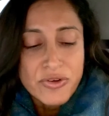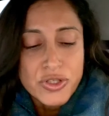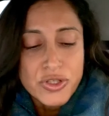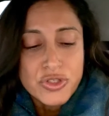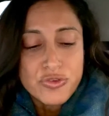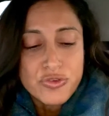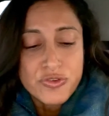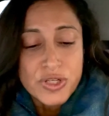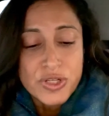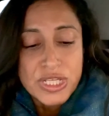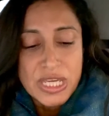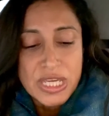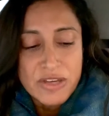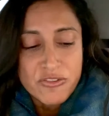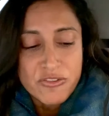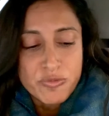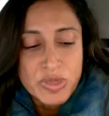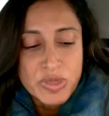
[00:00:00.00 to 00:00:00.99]

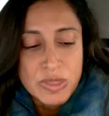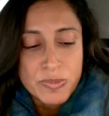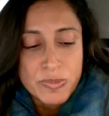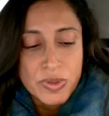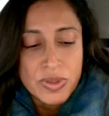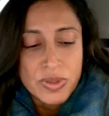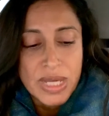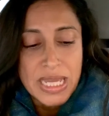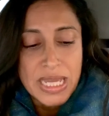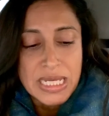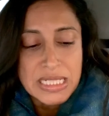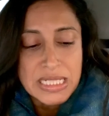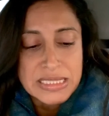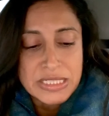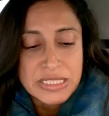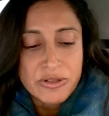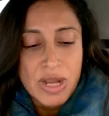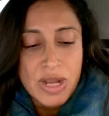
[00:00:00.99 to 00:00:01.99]
forgive people and
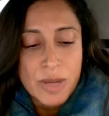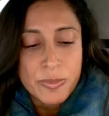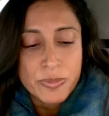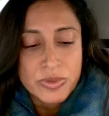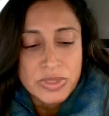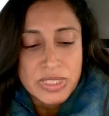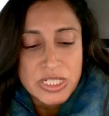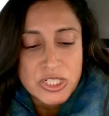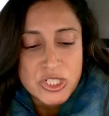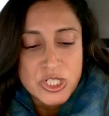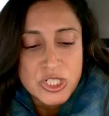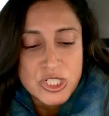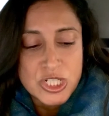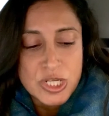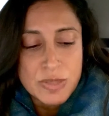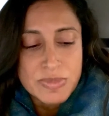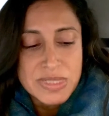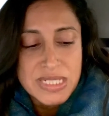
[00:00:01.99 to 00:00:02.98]
clear up
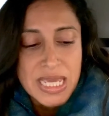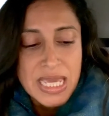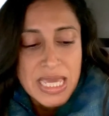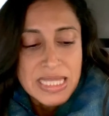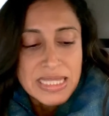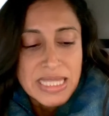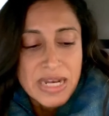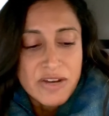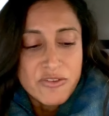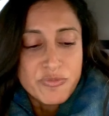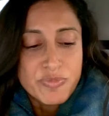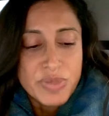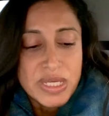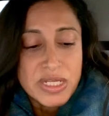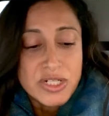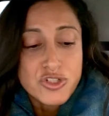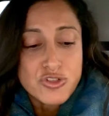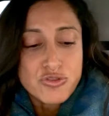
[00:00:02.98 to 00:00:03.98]
relationships that have
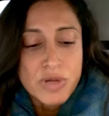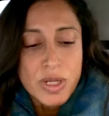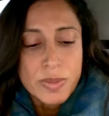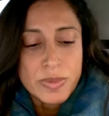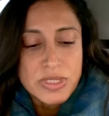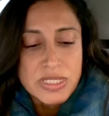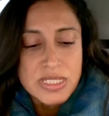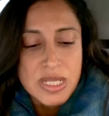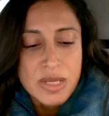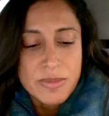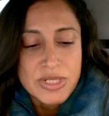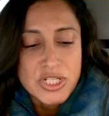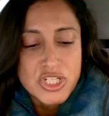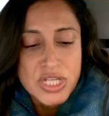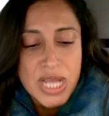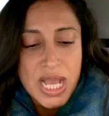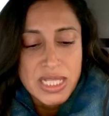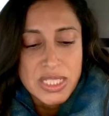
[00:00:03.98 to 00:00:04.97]
been troublesome and
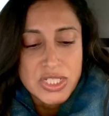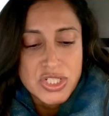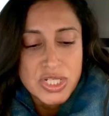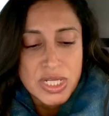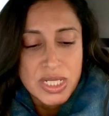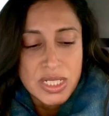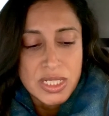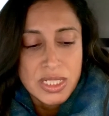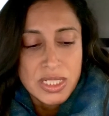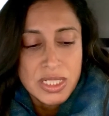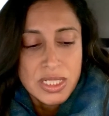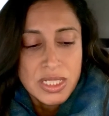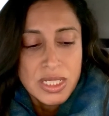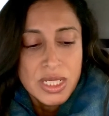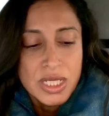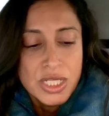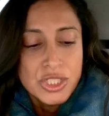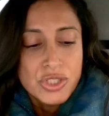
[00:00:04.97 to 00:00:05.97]
challenging,
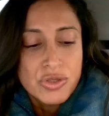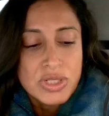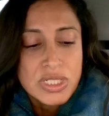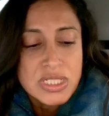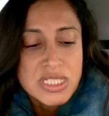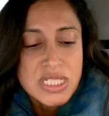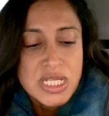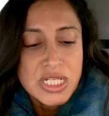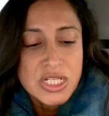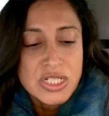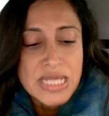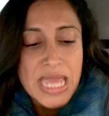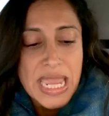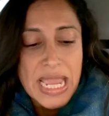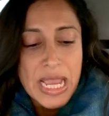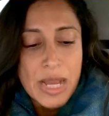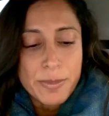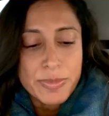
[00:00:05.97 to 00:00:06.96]
you continue to
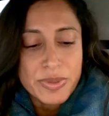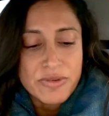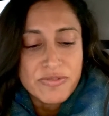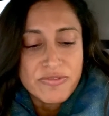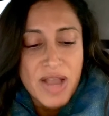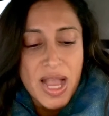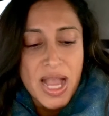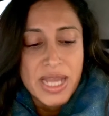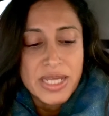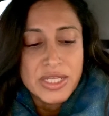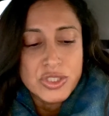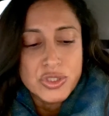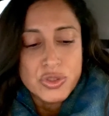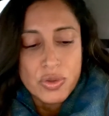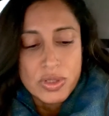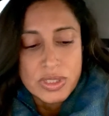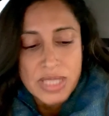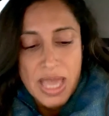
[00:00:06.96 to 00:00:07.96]
amplify
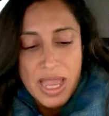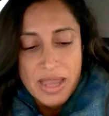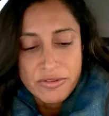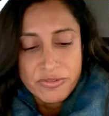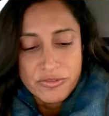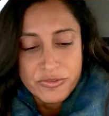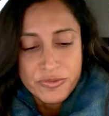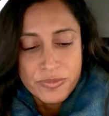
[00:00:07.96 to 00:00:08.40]
your life.